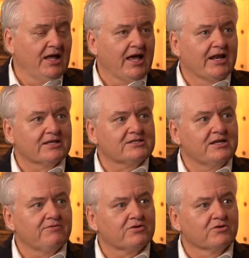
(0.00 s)
And it's
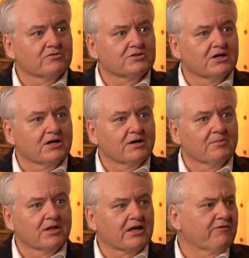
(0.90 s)
difficult.
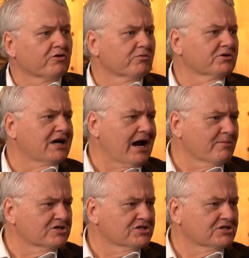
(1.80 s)
Like if you're in a
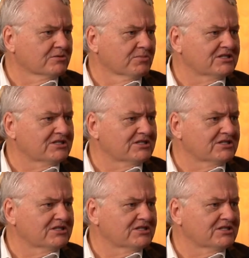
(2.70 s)
retirement system,